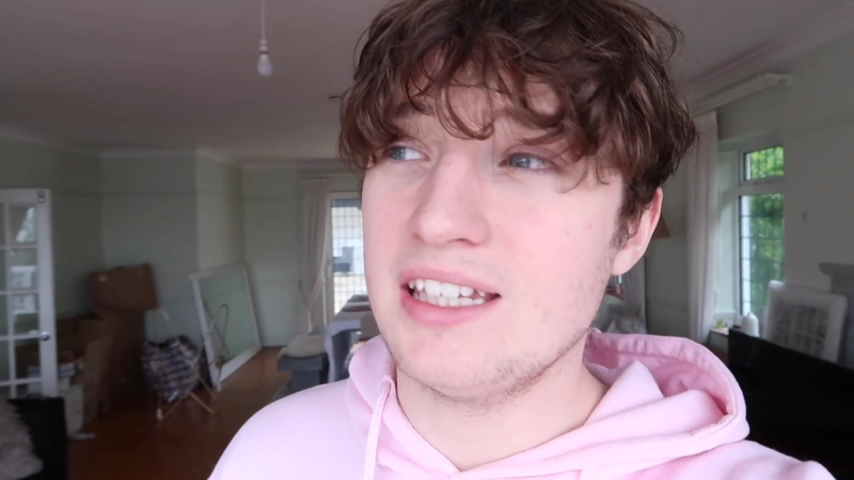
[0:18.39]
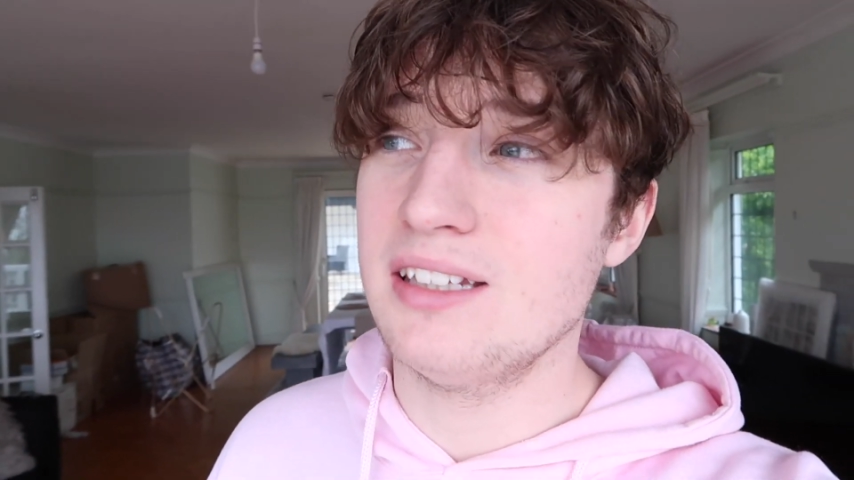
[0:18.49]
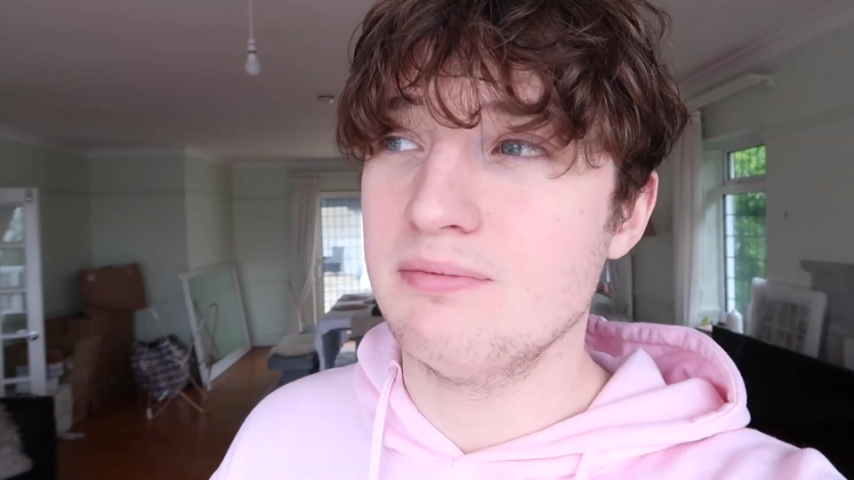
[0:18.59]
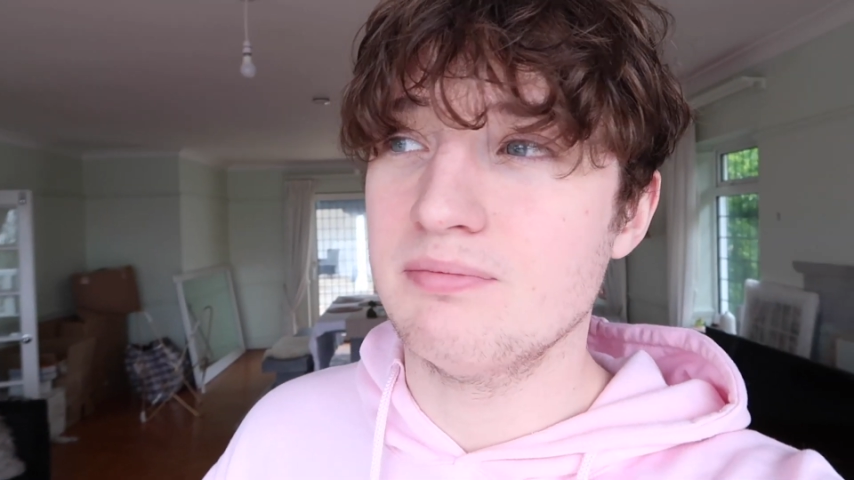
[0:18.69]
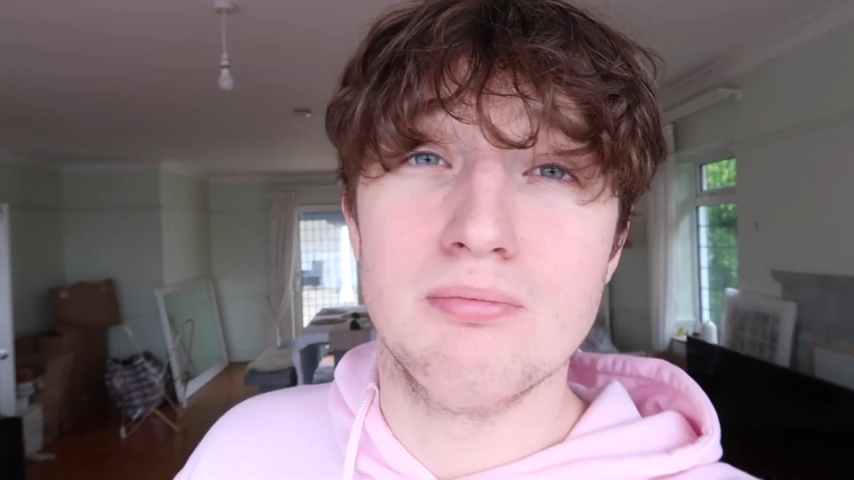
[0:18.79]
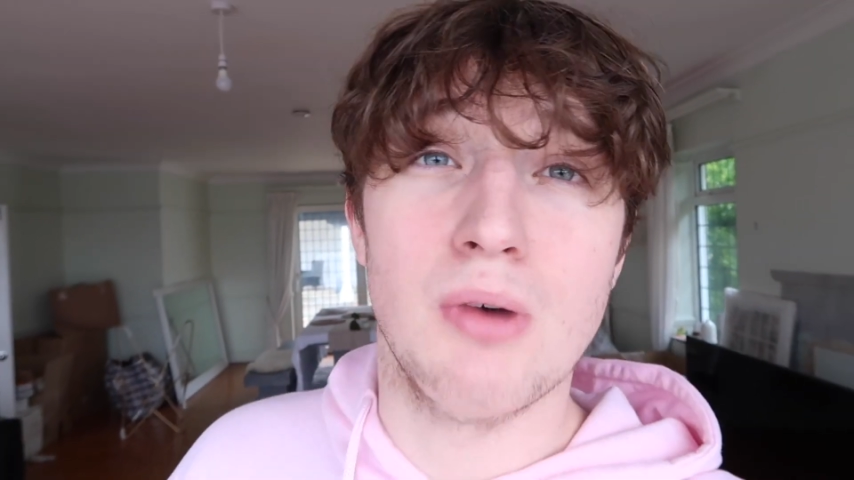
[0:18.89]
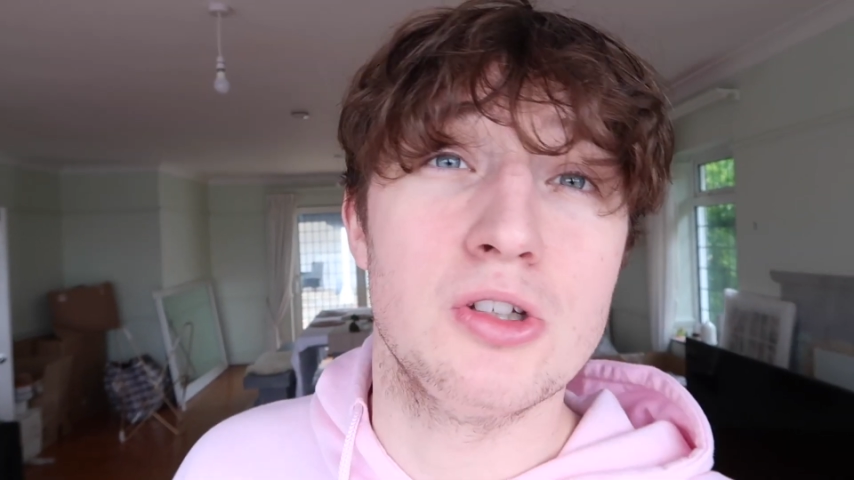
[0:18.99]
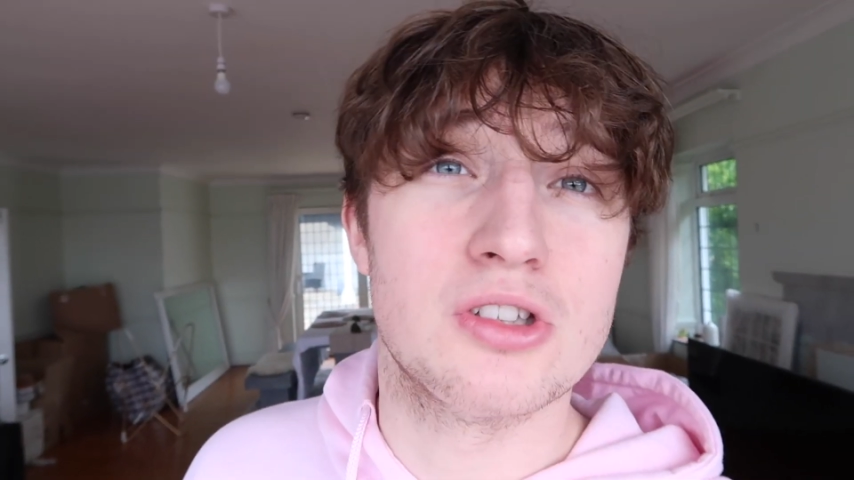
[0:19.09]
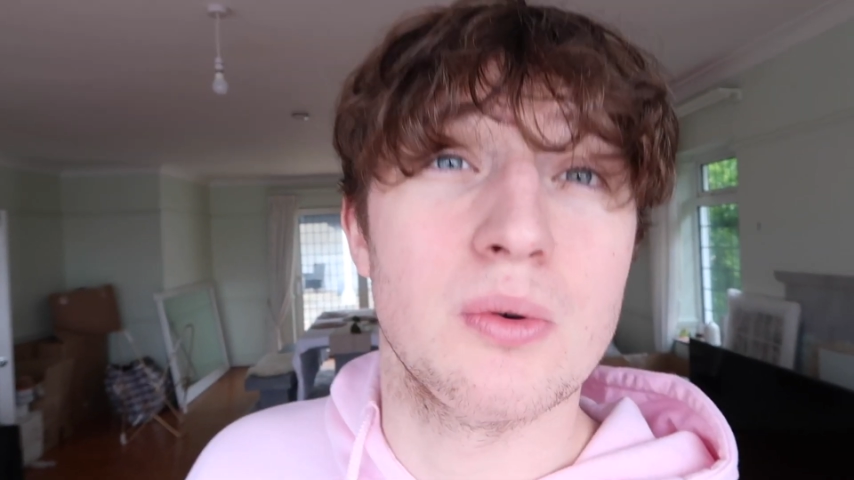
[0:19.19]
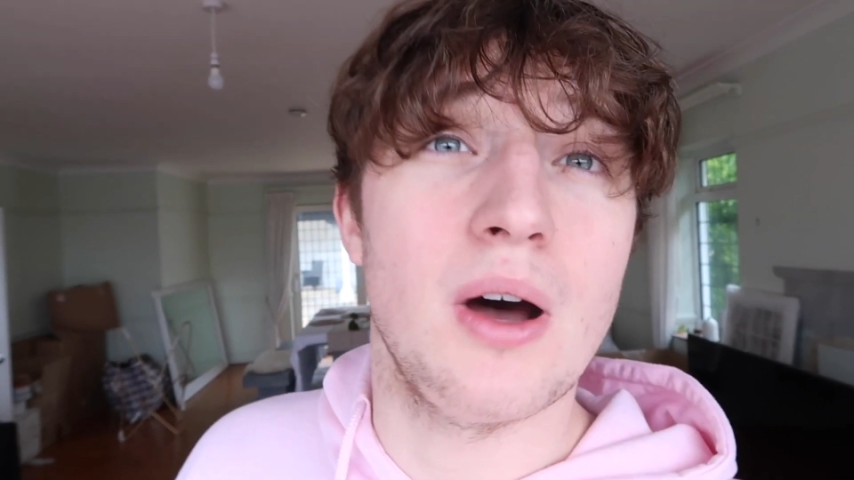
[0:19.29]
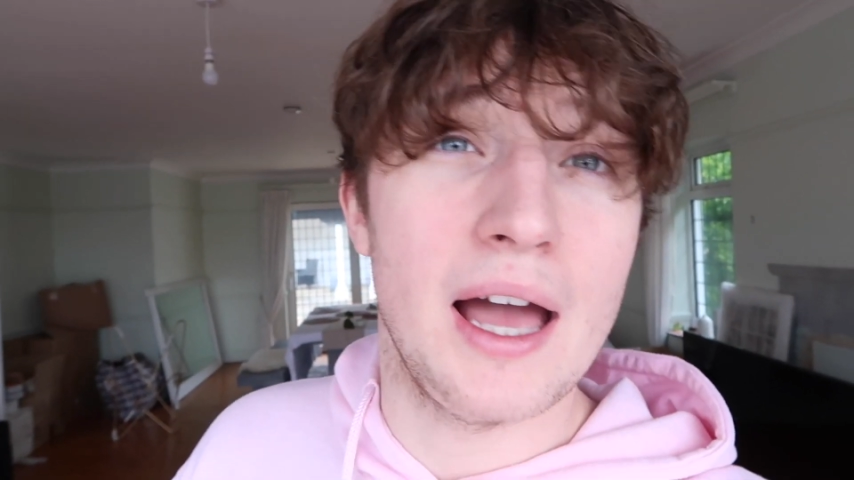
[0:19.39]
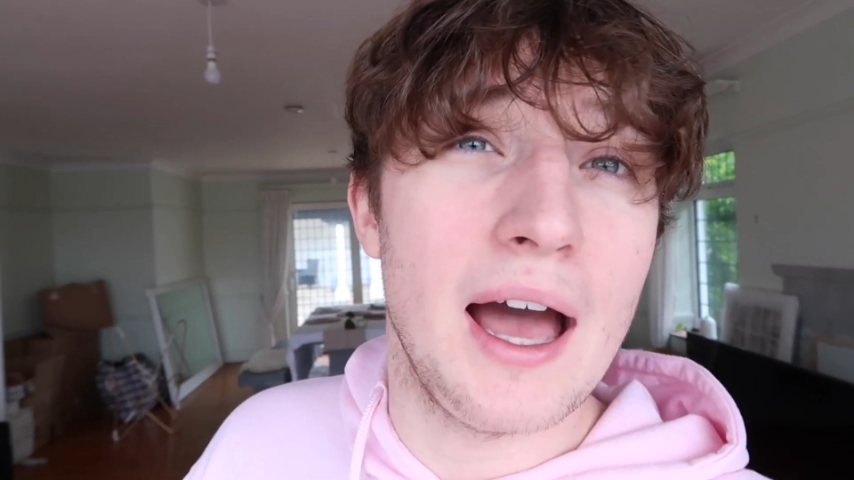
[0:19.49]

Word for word: eat most of what I